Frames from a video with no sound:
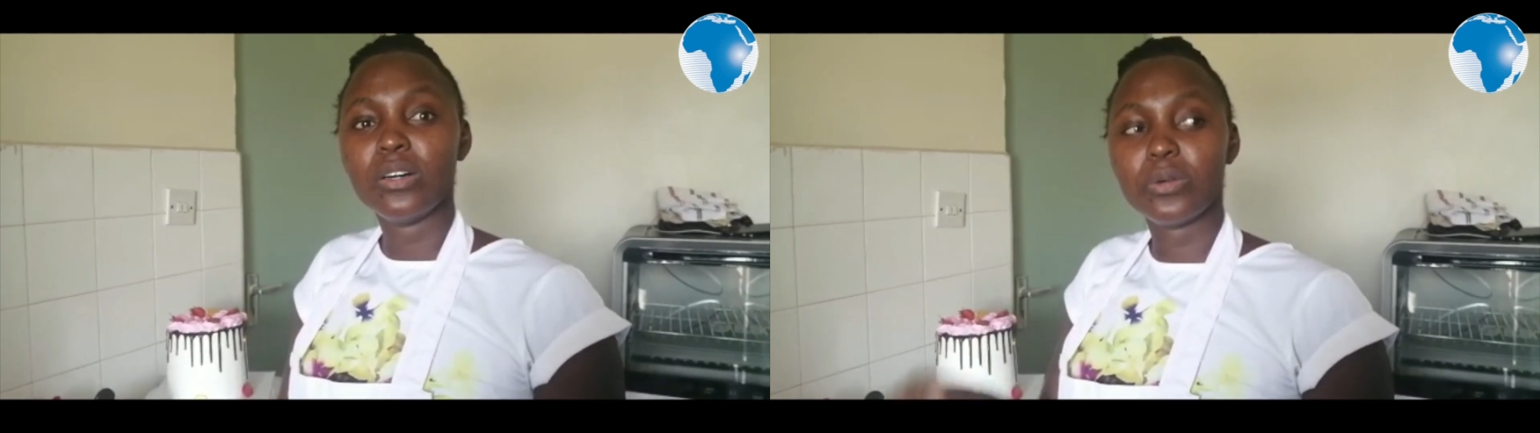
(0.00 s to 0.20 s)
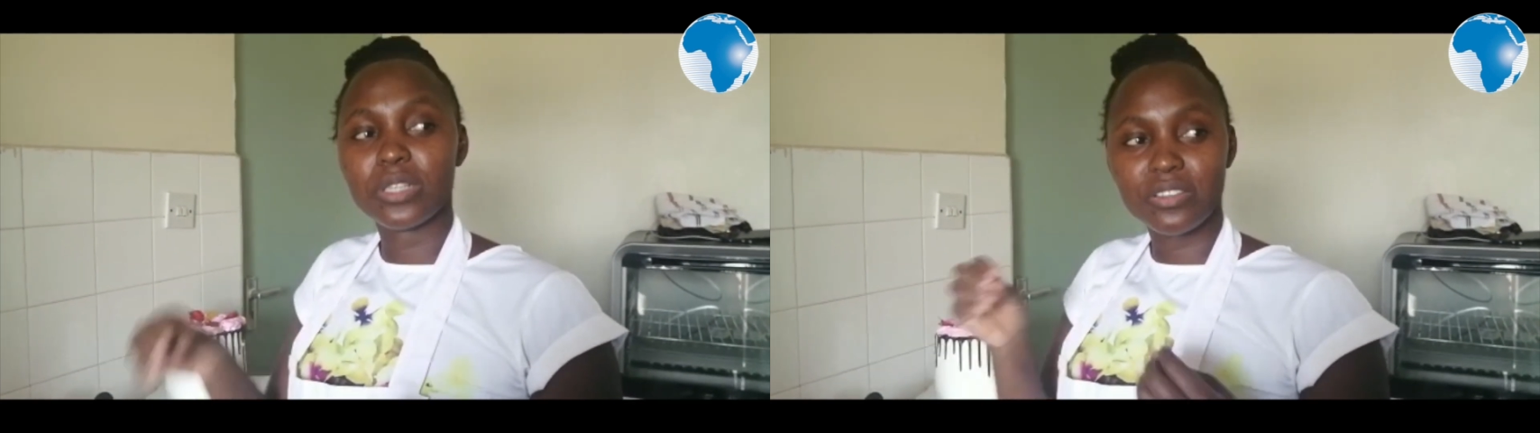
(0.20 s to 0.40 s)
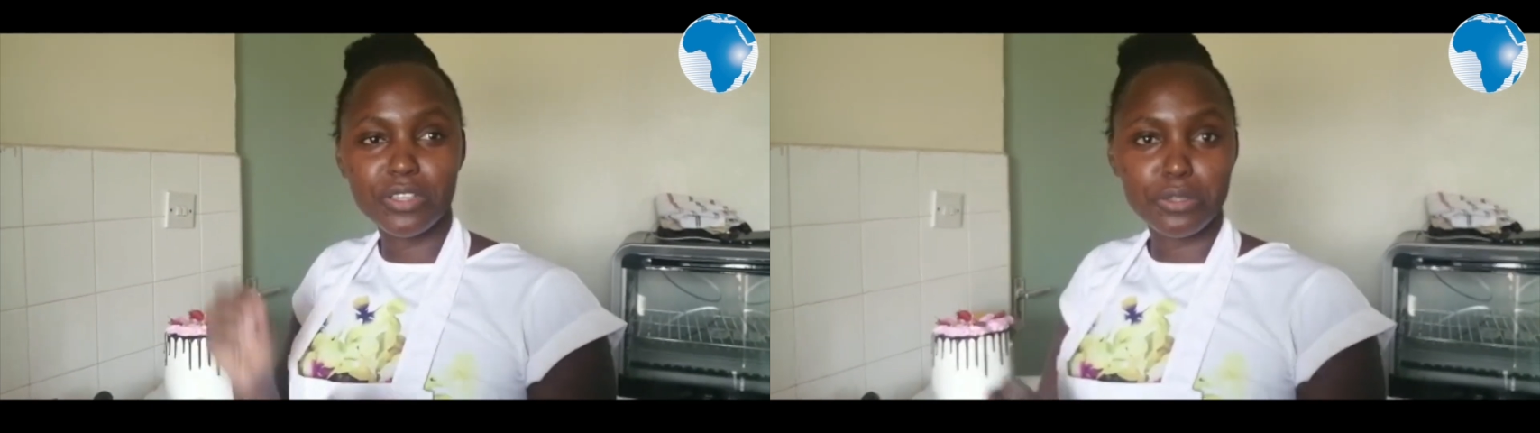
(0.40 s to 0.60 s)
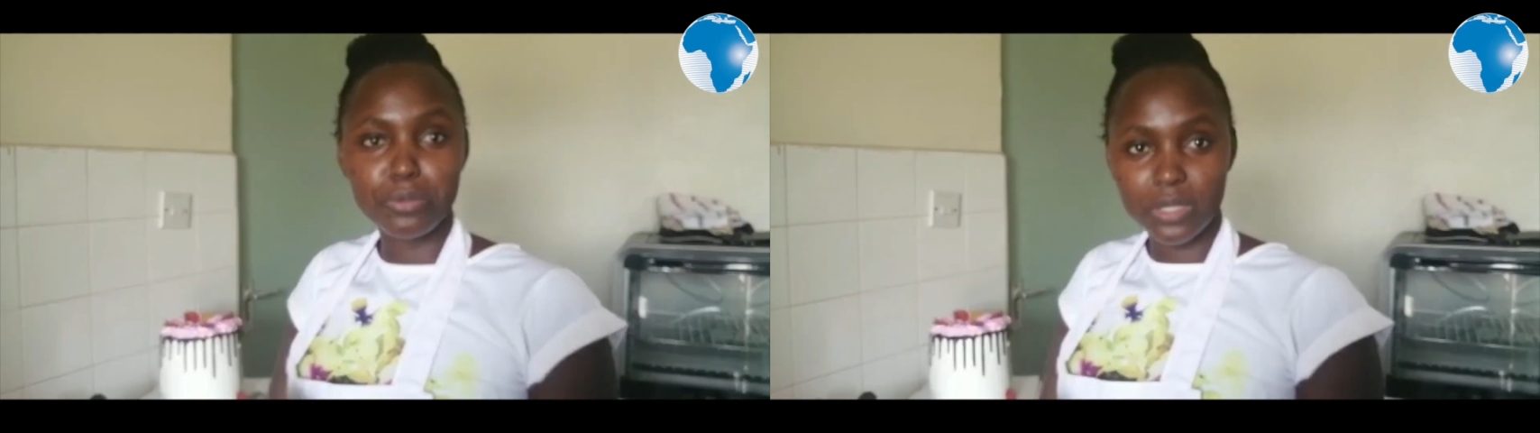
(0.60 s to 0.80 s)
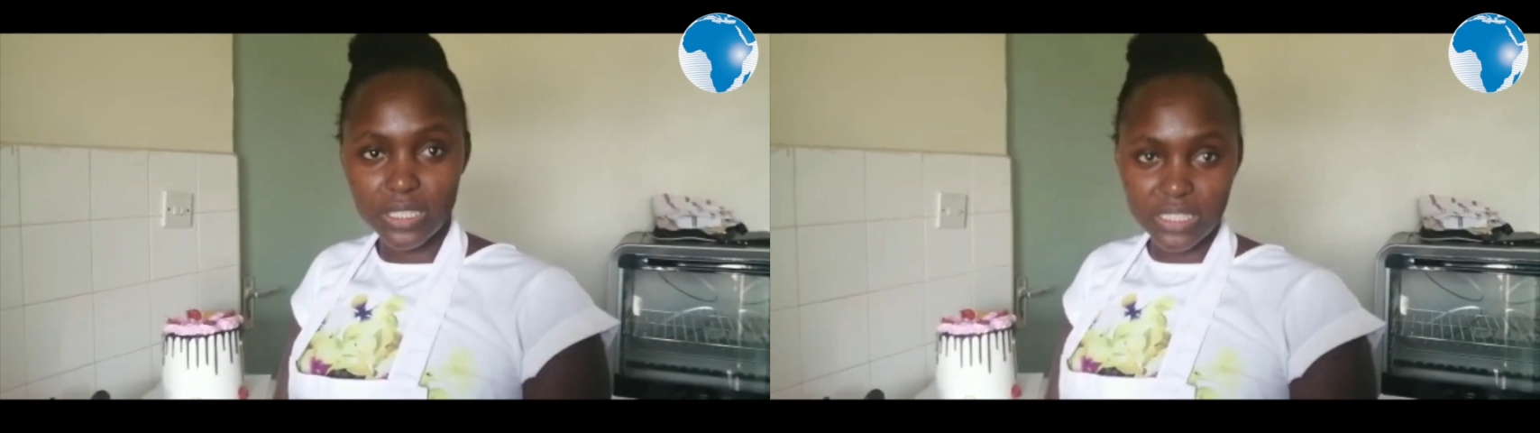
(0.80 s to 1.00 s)
whatever you
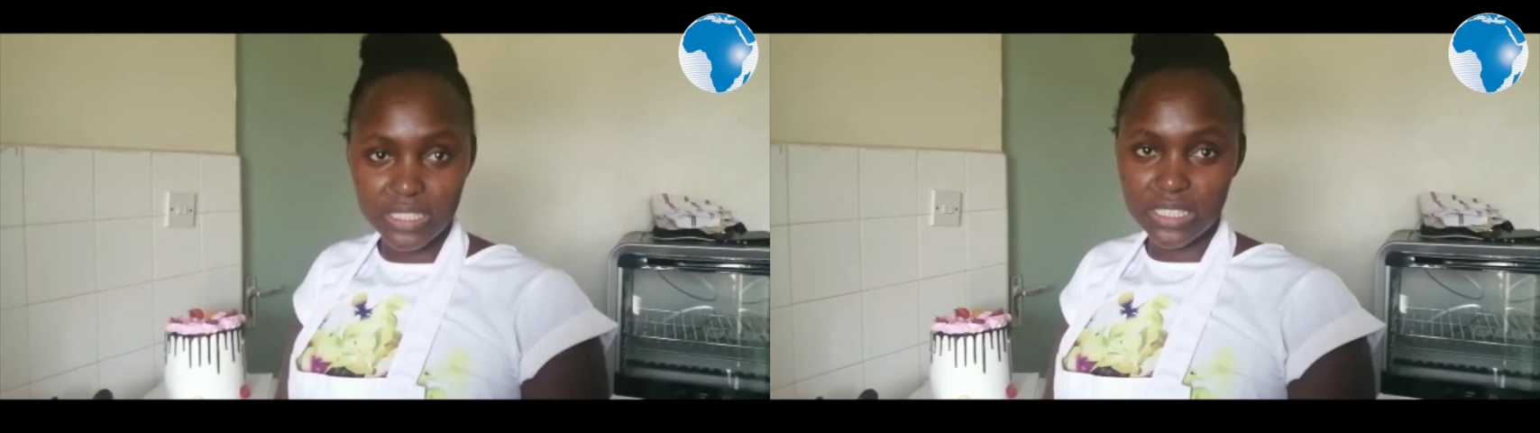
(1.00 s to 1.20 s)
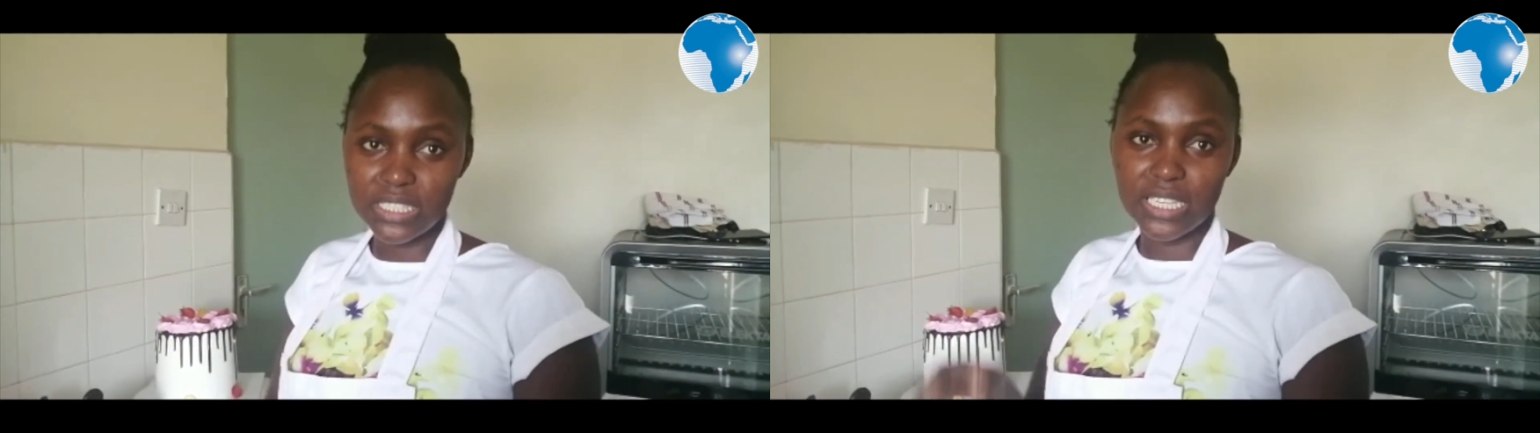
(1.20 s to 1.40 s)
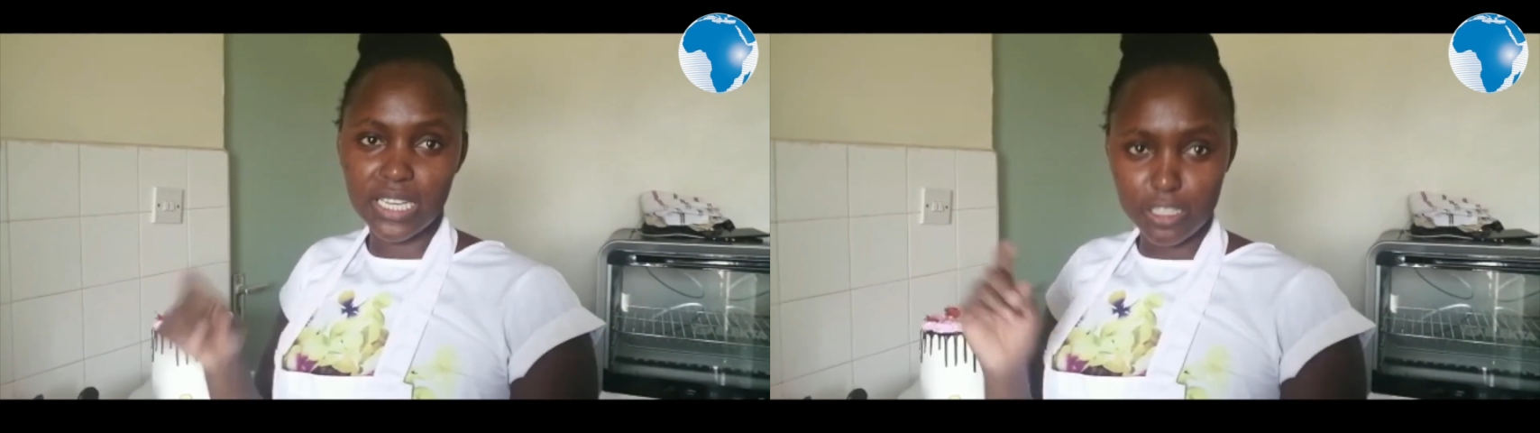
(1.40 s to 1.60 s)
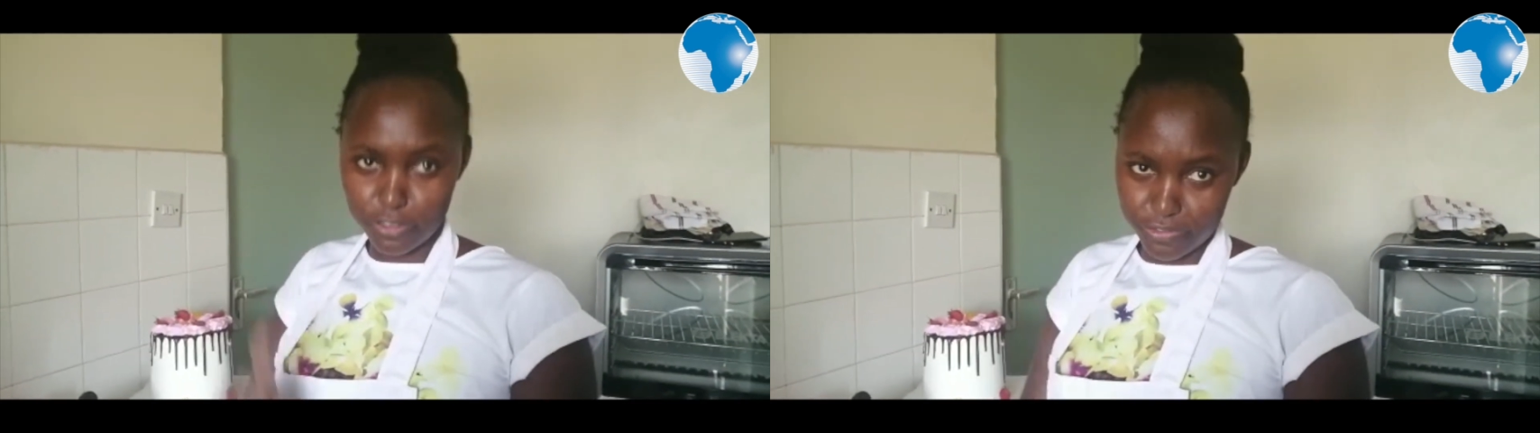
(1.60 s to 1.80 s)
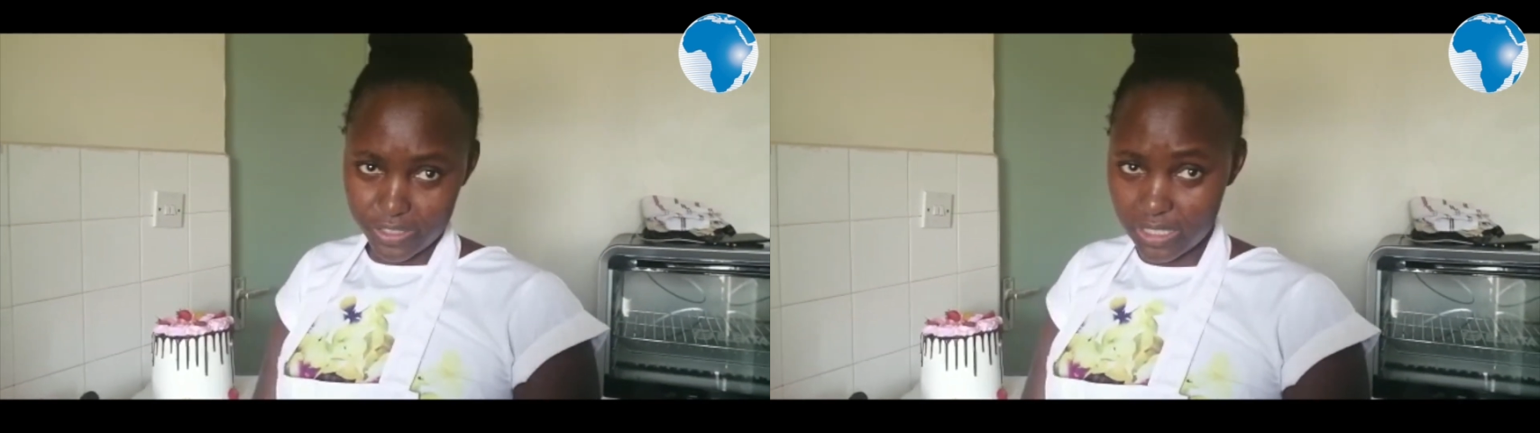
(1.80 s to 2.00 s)
want in it, the kind
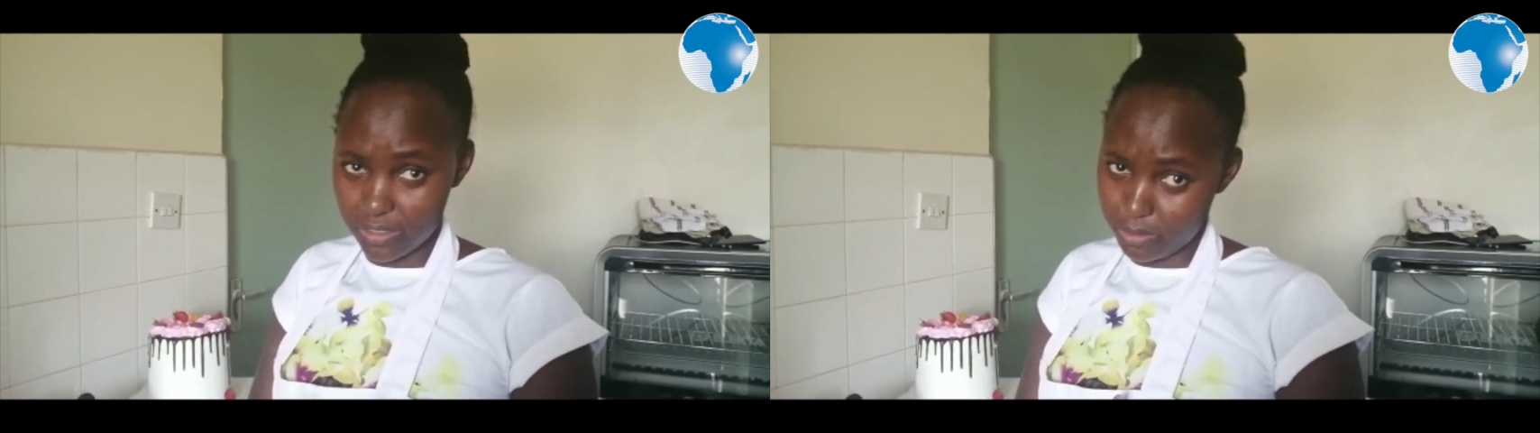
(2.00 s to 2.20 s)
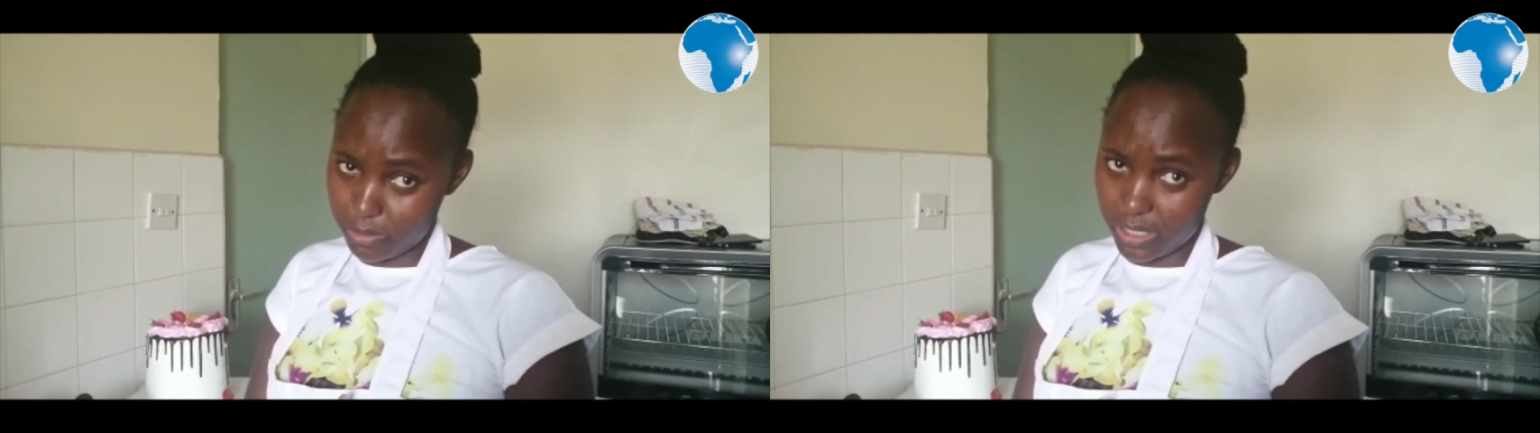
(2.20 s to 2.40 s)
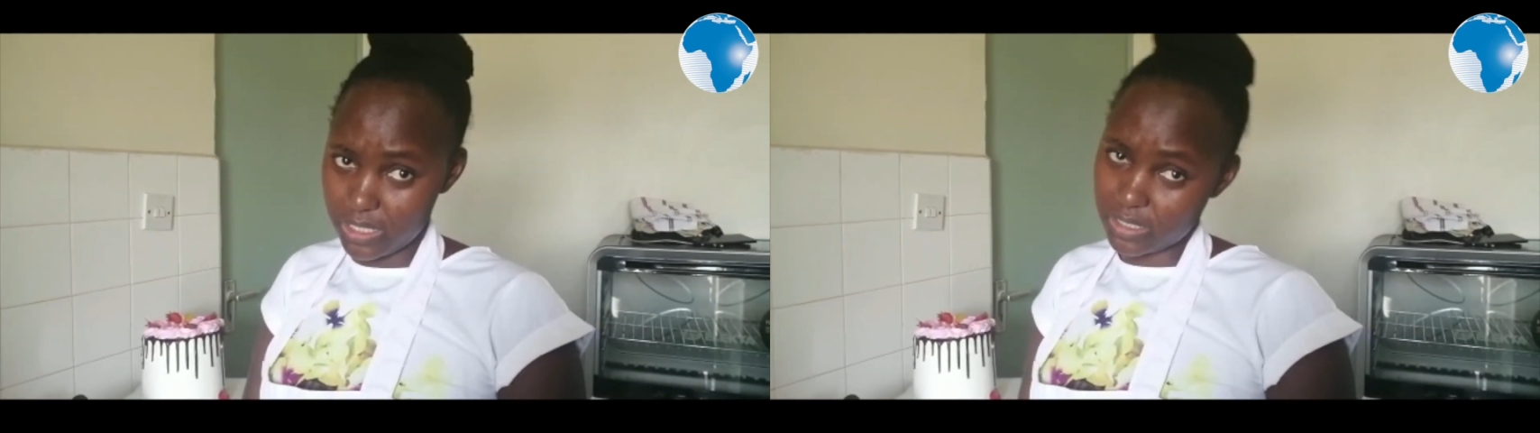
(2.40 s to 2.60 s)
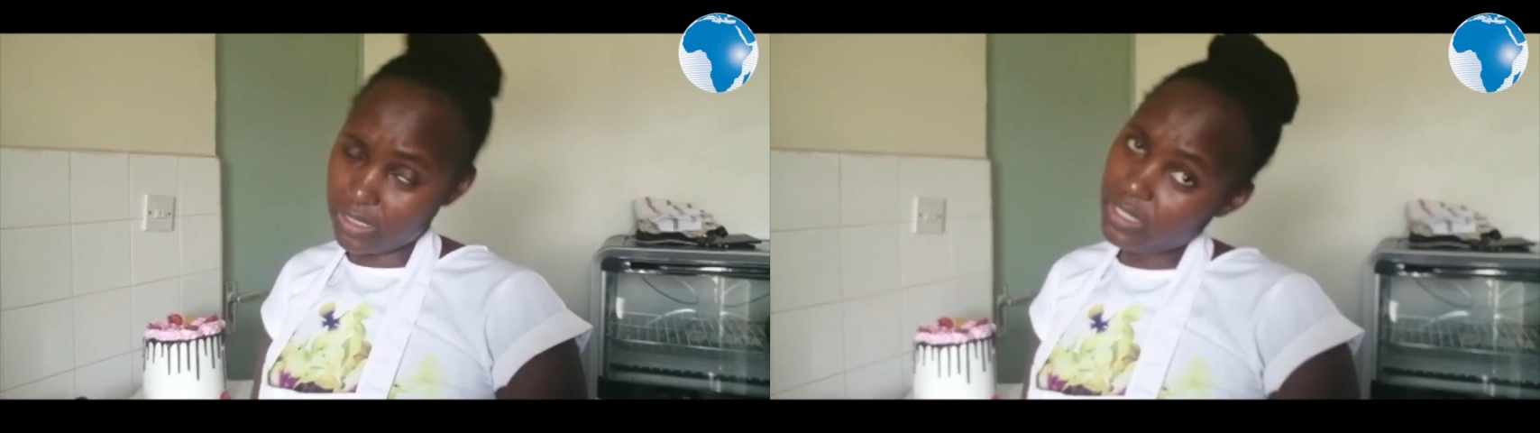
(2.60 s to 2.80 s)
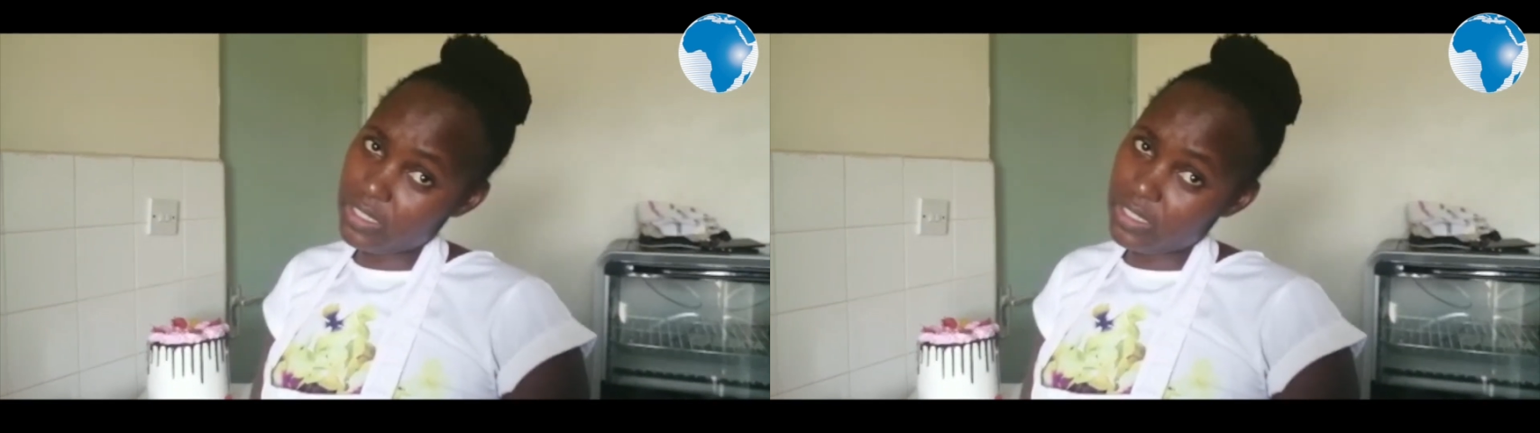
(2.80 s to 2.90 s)
of feeling you want.